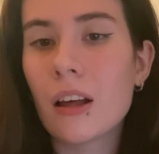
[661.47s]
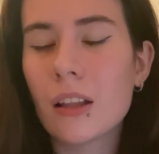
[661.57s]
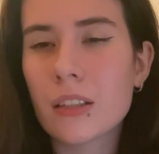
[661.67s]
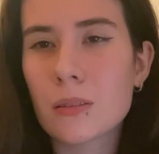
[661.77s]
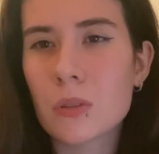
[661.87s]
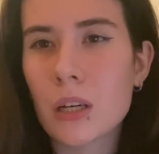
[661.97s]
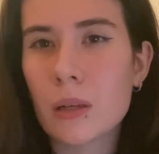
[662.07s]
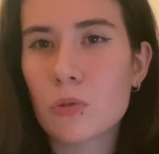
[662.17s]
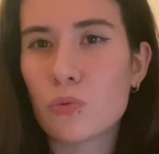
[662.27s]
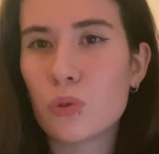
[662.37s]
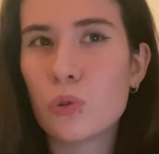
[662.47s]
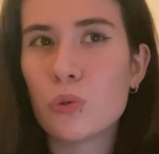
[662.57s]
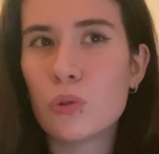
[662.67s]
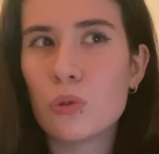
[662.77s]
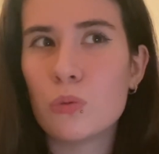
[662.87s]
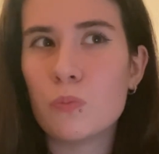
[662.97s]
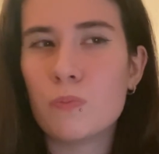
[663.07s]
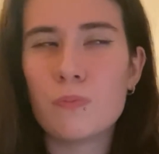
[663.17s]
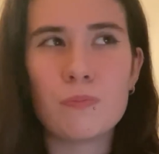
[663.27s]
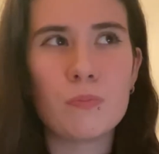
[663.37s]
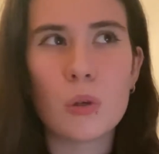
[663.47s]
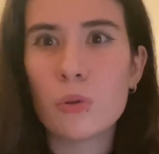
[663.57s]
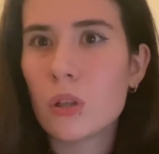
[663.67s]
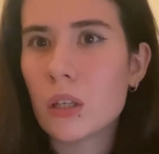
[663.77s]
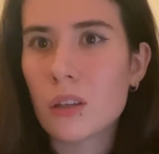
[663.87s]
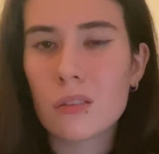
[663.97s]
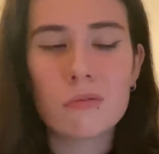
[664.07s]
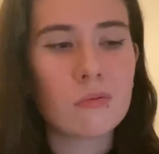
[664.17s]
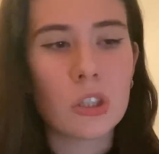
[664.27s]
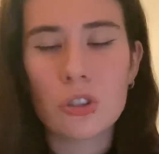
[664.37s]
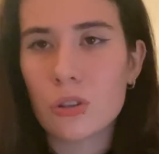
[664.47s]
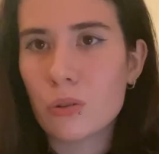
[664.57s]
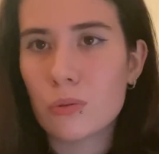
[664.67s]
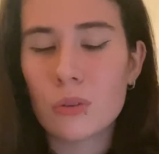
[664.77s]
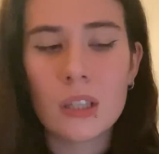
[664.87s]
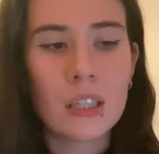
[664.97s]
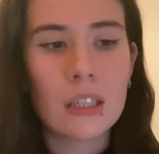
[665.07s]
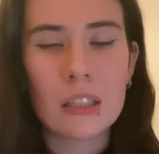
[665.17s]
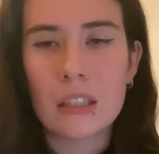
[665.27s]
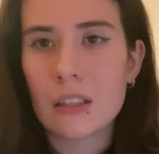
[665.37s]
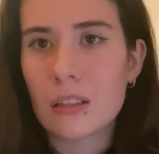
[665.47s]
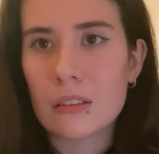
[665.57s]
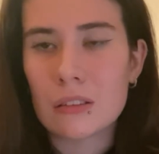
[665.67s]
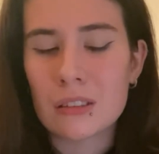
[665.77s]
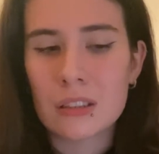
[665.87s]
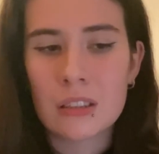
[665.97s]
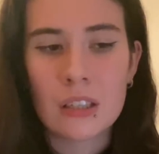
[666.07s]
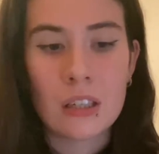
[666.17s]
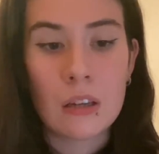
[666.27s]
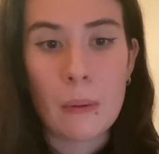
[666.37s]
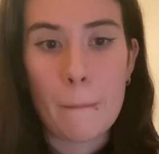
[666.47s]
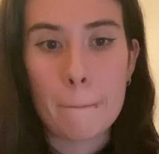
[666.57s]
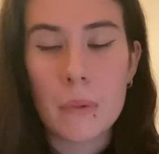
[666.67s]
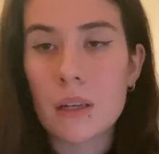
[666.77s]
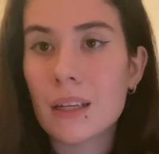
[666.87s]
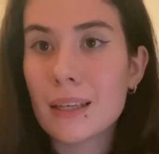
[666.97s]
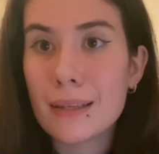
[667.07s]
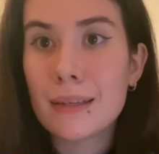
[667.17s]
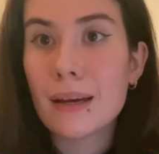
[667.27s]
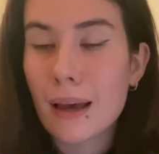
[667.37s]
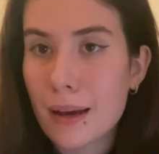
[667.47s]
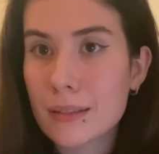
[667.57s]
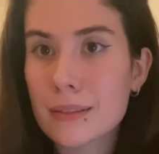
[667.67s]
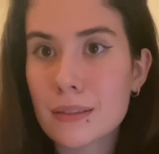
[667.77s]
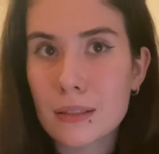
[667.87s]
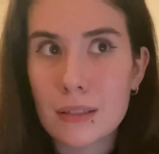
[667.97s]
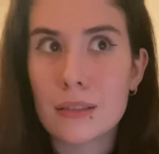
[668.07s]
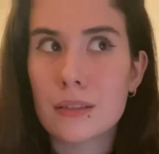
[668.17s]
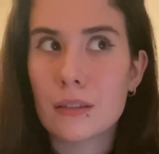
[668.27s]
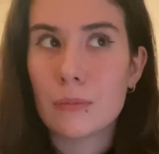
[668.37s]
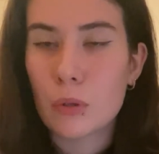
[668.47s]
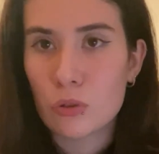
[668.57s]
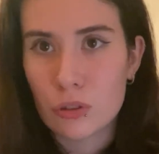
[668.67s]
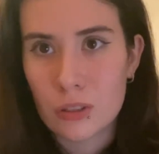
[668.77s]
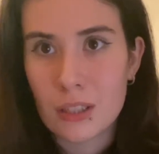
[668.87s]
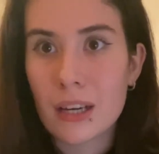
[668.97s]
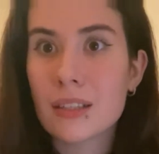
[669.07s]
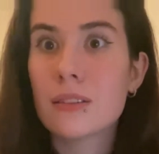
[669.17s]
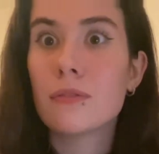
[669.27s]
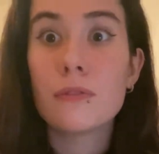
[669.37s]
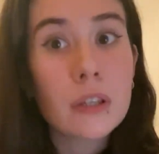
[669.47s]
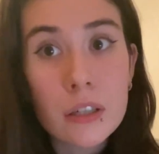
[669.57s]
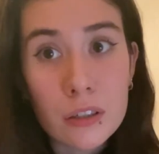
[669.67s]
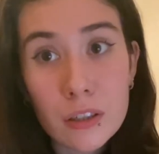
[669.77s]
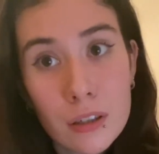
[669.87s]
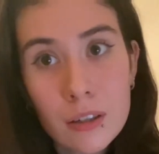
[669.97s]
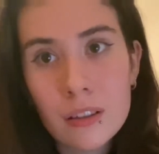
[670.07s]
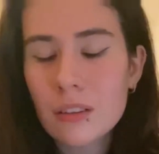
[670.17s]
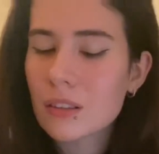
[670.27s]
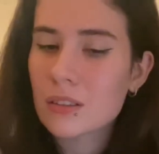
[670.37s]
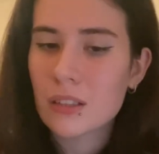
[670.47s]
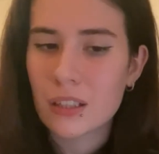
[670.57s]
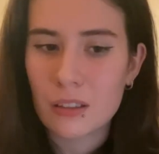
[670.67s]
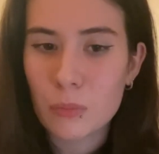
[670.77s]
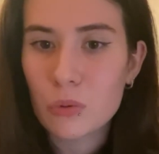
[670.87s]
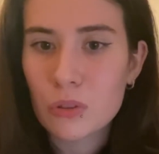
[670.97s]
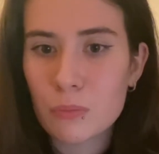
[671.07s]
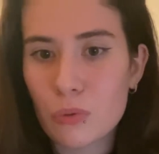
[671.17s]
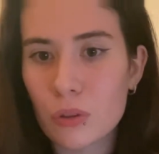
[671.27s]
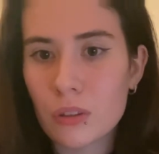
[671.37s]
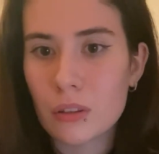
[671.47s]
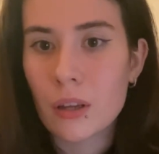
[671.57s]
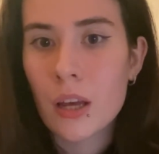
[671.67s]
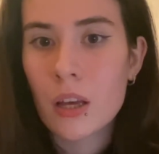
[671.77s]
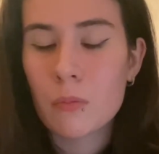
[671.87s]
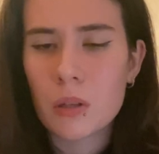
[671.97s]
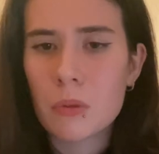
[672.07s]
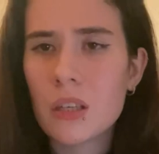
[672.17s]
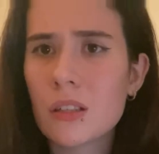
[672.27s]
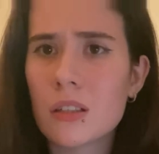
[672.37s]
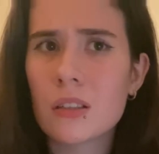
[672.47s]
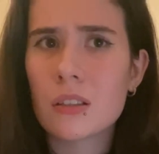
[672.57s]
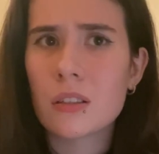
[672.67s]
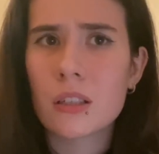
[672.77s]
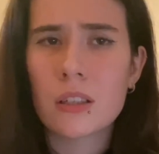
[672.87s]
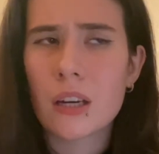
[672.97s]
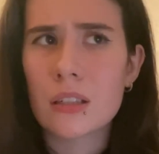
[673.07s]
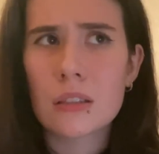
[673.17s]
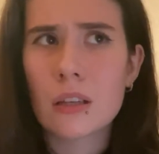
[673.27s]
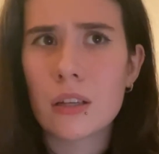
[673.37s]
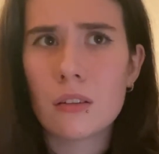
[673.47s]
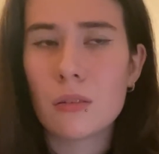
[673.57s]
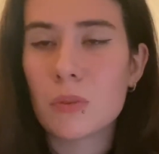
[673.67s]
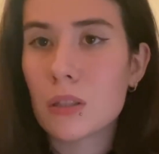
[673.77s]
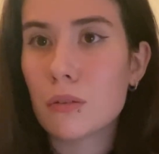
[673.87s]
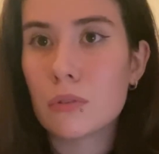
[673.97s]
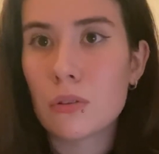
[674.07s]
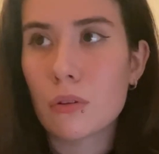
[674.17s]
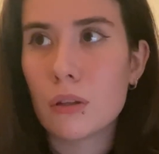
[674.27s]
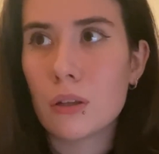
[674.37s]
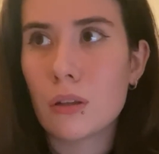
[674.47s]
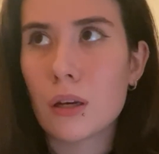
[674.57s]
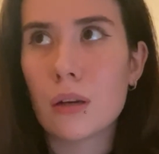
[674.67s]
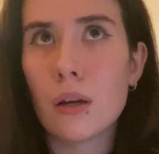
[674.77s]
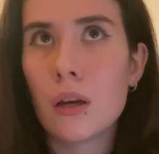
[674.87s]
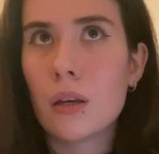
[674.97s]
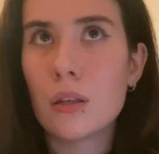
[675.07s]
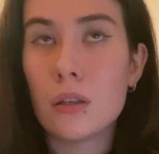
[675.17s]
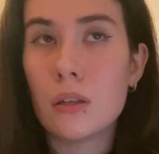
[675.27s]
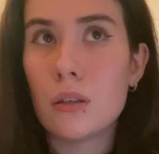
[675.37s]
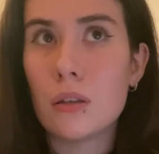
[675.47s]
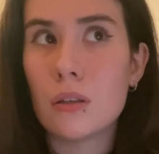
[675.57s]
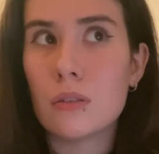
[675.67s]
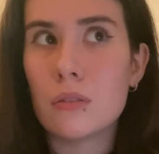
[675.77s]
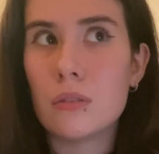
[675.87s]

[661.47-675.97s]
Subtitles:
Like, sometimes rude to Rukia, Ichigo, and like others, but he has his emotions, he has fear, that's like the most important. Maybe he gaslighted himself into thinking that he